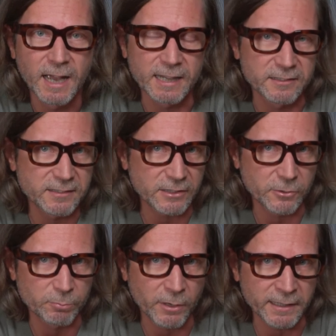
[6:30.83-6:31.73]
at such
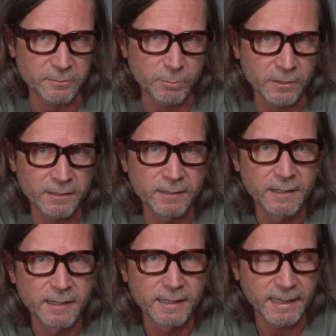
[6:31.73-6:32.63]
a price point.
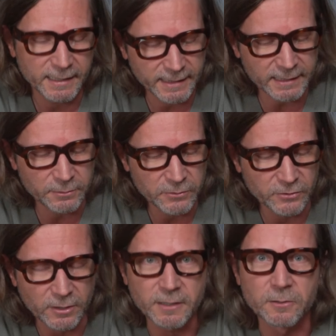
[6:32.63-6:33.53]
And then you
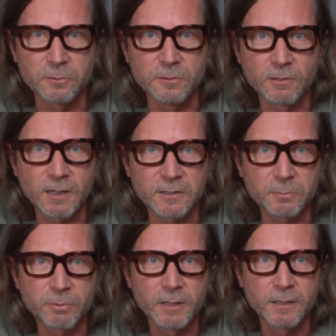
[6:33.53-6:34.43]
start to grasp